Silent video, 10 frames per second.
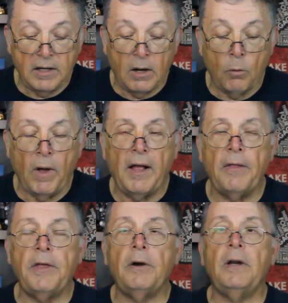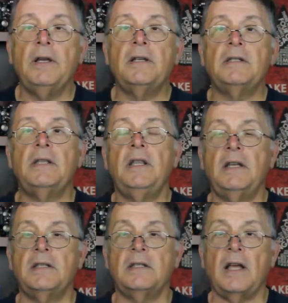while there is
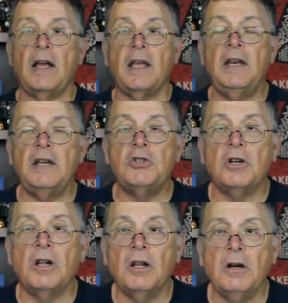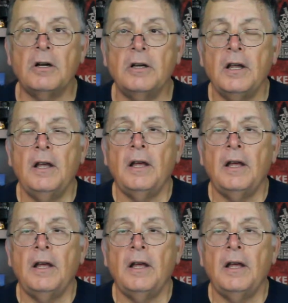this condition alert,